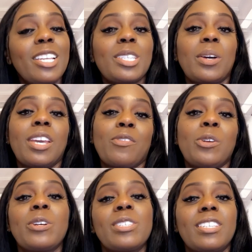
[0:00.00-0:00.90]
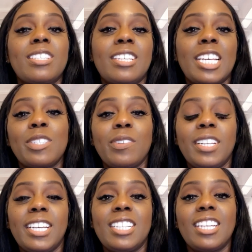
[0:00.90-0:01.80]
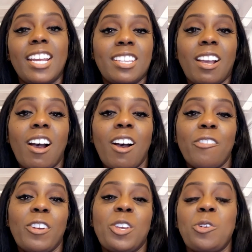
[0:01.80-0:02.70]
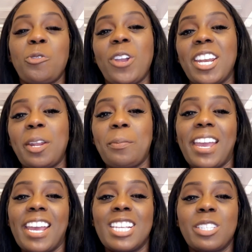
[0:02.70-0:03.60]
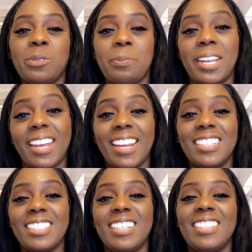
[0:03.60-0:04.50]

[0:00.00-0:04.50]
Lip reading: So if you're successfully checked off and you're ready to pass medication,